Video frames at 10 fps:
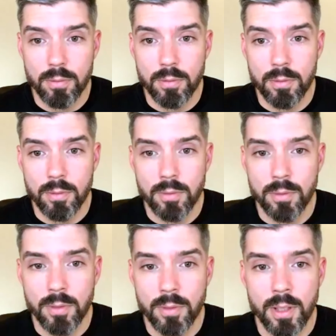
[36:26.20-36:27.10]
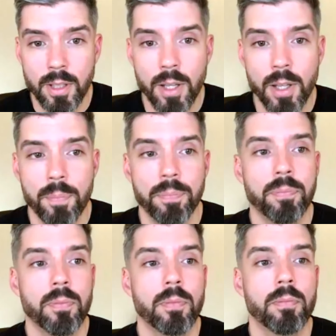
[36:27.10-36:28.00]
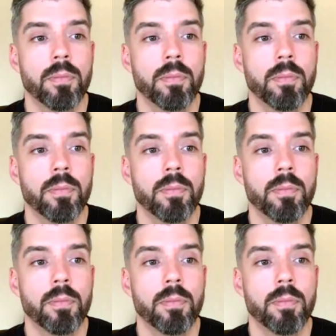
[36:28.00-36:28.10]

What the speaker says: [no speech]